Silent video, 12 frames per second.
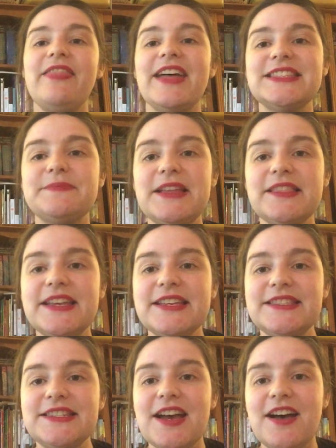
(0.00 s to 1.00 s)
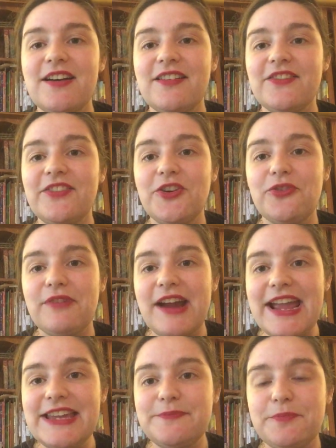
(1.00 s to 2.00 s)
that's my list of
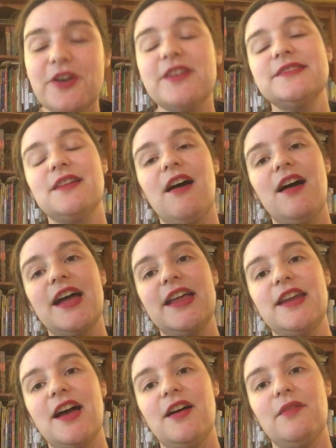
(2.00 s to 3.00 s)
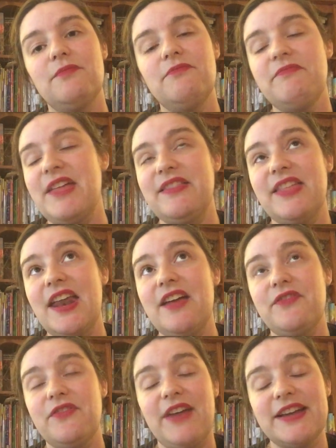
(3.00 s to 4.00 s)
great books on um, that, that
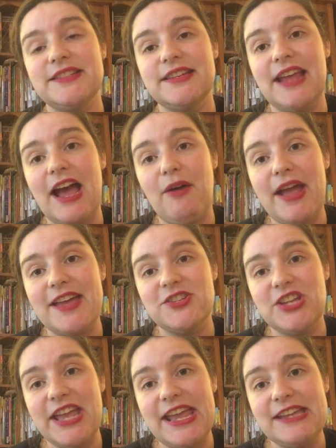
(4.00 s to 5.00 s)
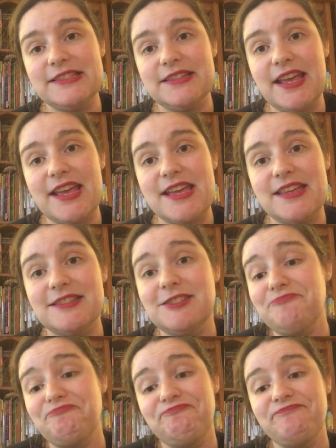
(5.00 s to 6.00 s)
have affected how I educate
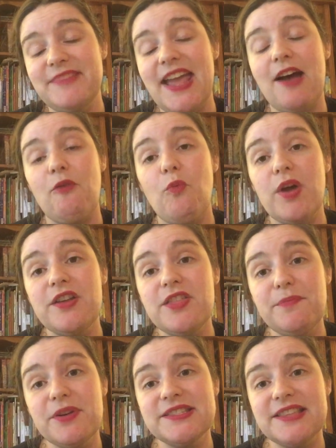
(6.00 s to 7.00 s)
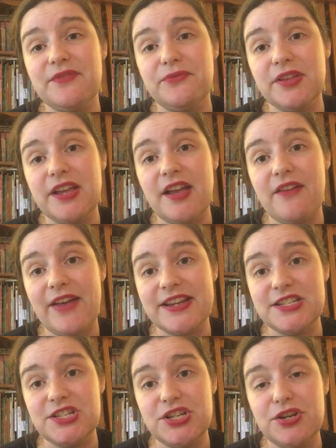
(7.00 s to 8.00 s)
and yeah, what are the books that have really
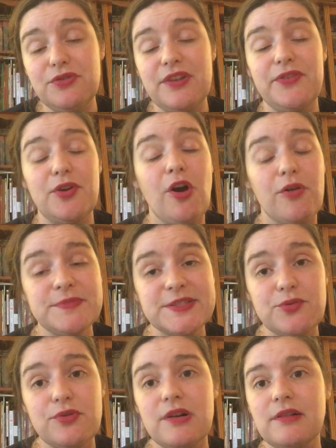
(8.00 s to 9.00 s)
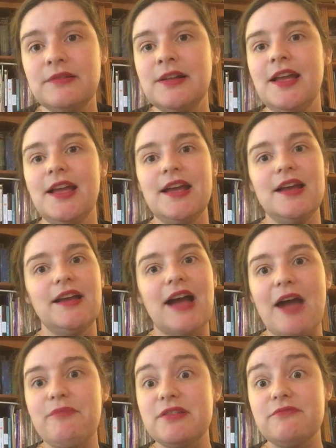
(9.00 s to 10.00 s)
affected you if you homeschool?
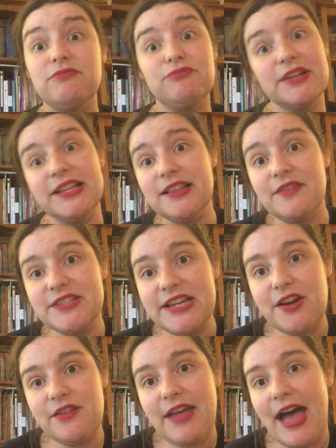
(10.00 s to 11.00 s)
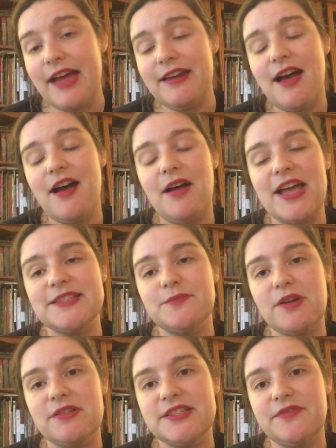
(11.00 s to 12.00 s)
I would really love to hear that, uh, as
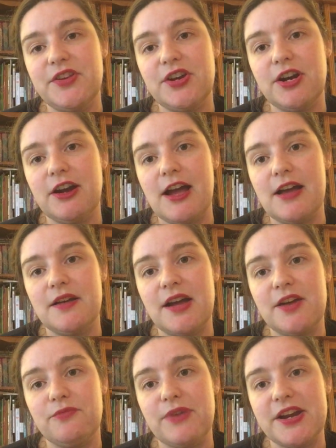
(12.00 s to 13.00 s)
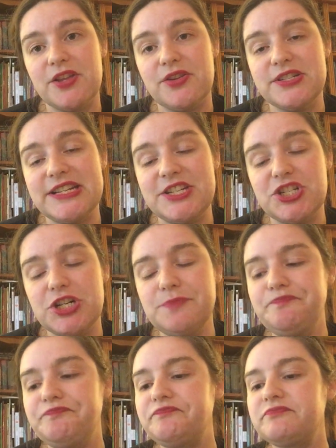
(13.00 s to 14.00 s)
well as if you're uh, a regular teacher.